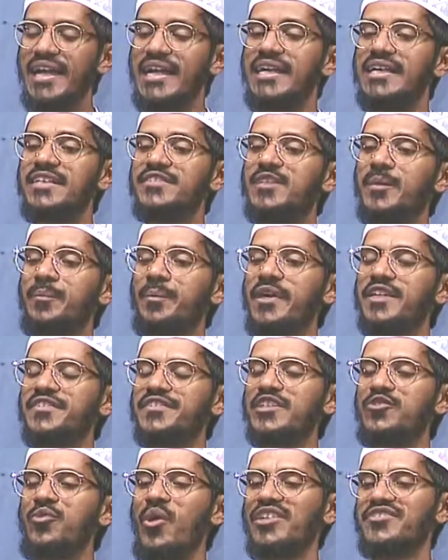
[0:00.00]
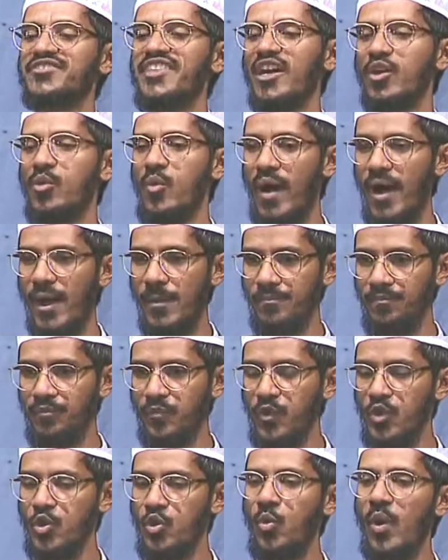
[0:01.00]
is the person who has taqwa,
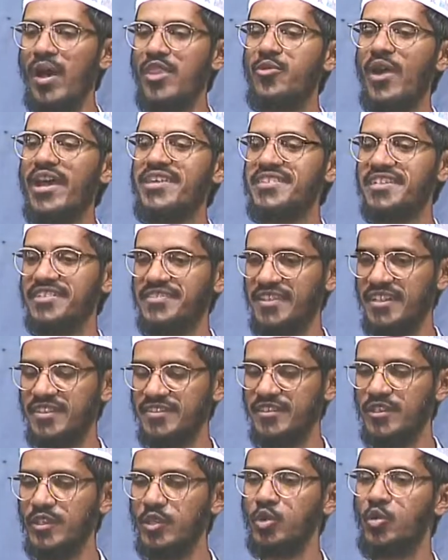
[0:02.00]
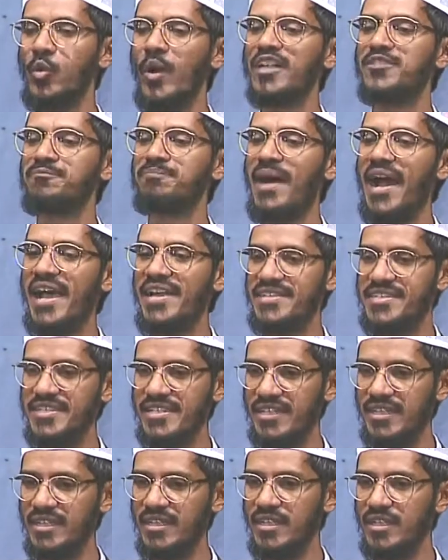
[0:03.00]
who has righteousness, who has piety,
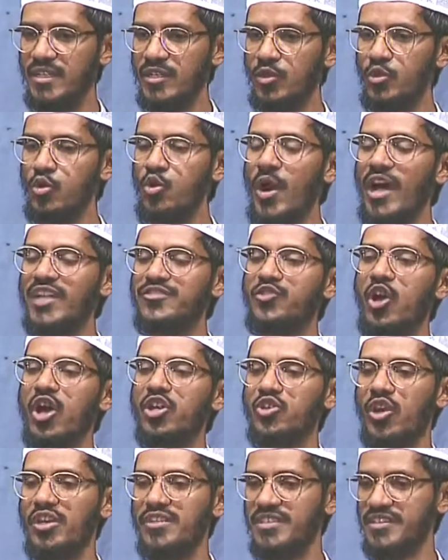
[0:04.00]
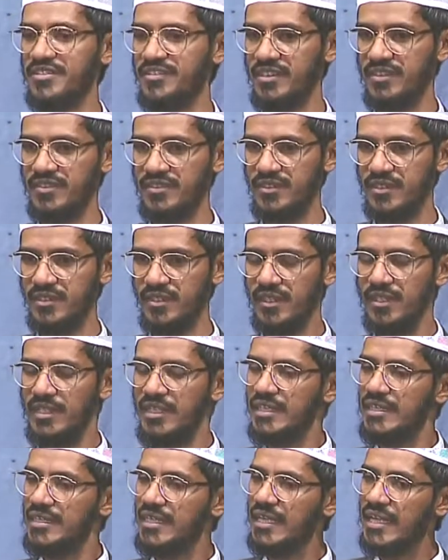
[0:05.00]
who has God consciousness.
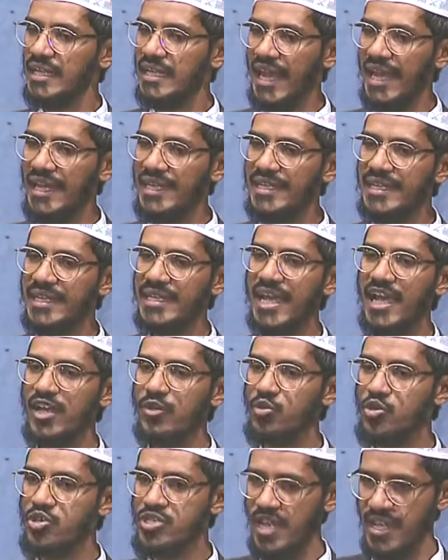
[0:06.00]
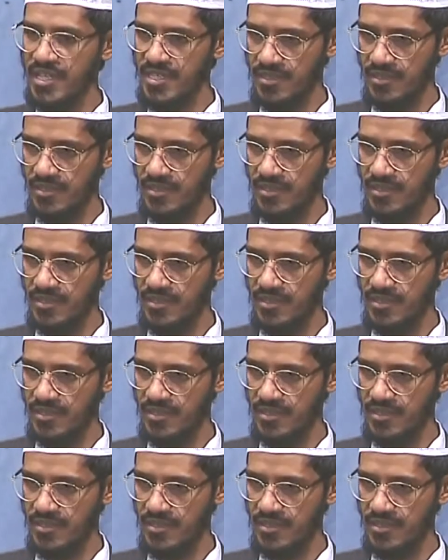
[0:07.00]
The criteria to judge